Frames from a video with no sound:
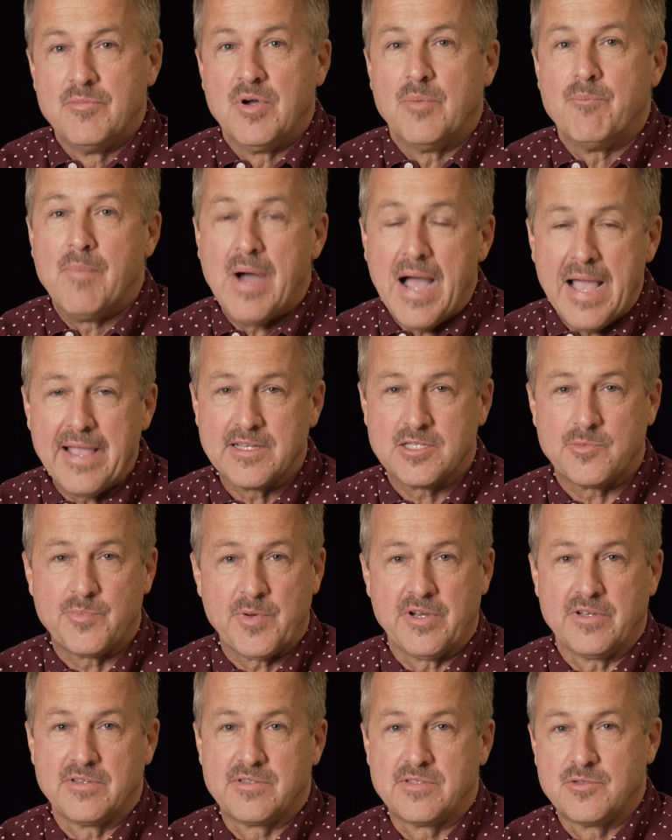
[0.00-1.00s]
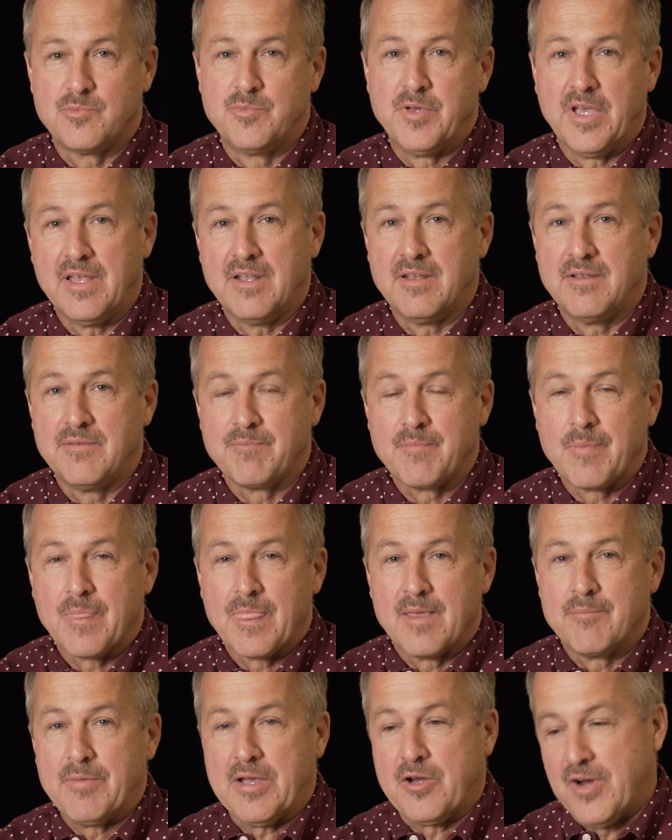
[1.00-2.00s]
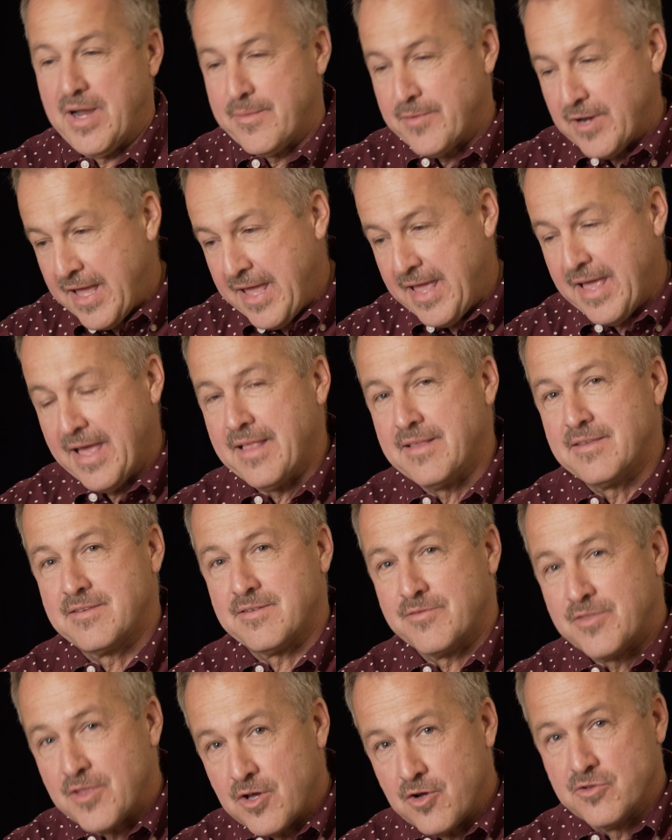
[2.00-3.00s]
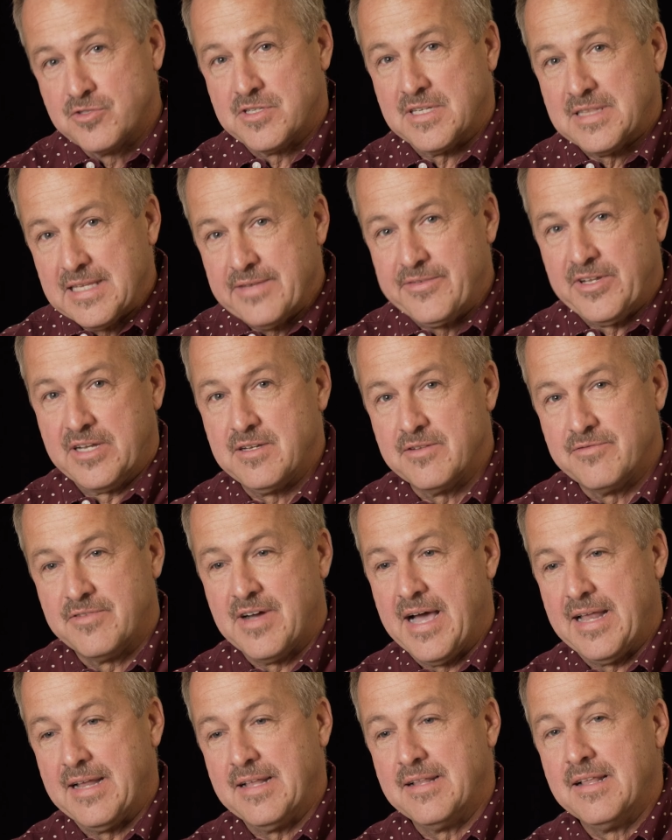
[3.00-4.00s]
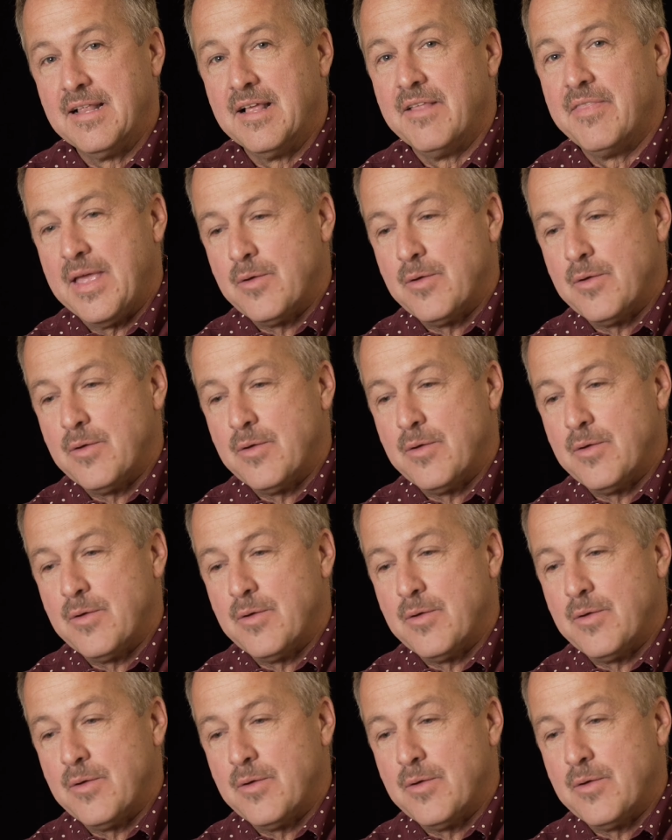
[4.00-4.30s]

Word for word: But my experience has been by grabbing the hands of those that Living Undivided,